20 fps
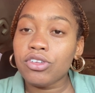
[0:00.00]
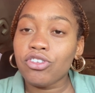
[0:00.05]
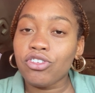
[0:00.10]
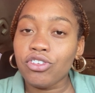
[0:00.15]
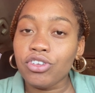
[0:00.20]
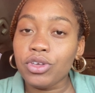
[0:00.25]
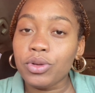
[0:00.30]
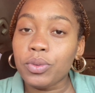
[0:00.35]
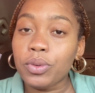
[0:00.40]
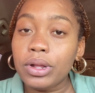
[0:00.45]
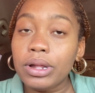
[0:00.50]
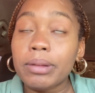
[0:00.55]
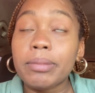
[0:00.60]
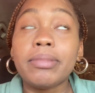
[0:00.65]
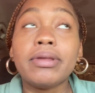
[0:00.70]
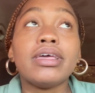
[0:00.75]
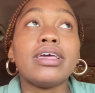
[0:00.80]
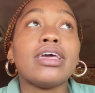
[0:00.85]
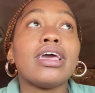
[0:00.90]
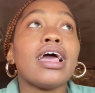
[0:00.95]
she will
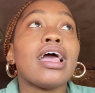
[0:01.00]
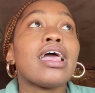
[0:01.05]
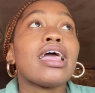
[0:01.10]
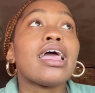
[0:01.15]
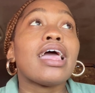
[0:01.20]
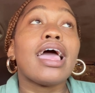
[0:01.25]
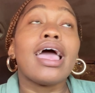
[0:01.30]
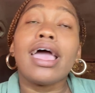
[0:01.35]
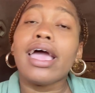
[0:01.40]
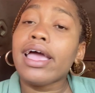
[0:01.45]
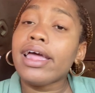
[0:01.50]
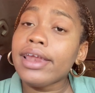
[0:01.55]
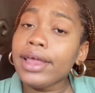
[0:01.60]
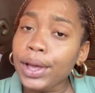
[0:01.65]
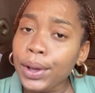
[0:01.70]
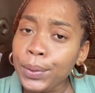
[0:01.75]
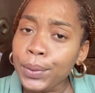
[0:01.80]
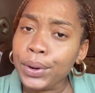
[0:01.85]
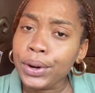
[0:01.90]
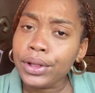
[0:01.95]
be an
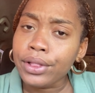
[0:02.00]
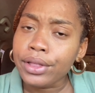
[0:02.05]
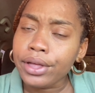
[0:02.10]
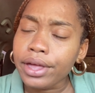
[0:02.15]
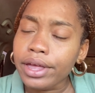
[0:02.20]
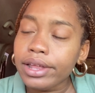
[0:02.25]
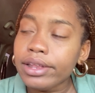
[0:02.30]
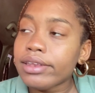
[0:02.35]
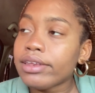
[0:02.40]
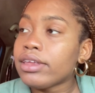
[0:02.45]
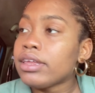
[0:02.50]
hour late.